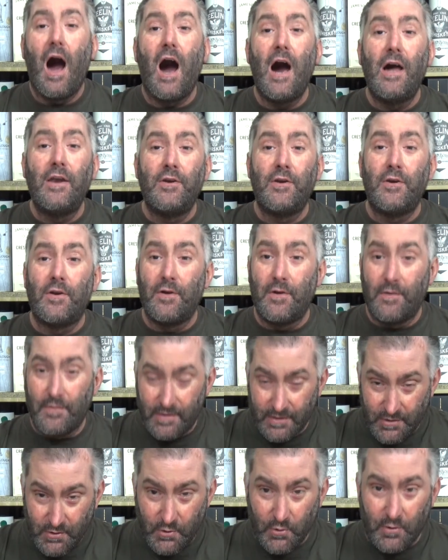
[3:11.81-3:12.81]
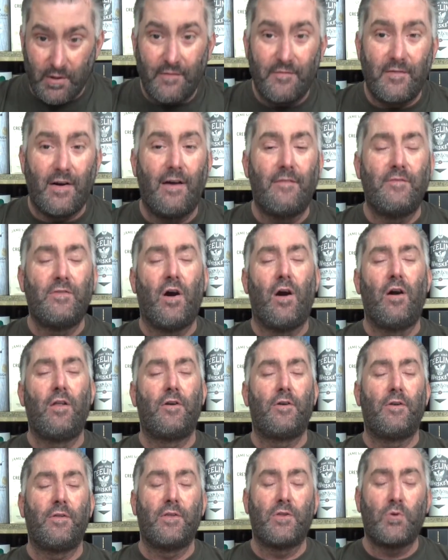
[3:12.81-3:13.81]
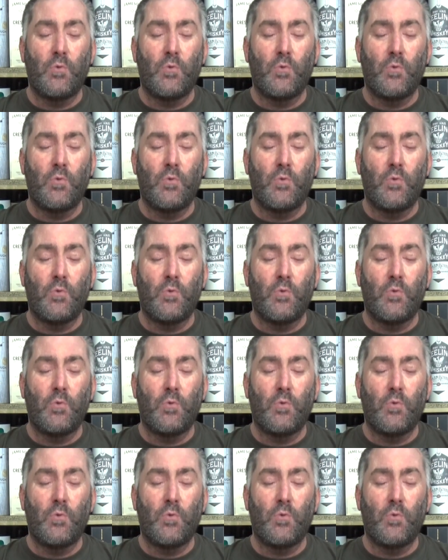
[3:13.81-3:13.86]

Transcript: under the $35,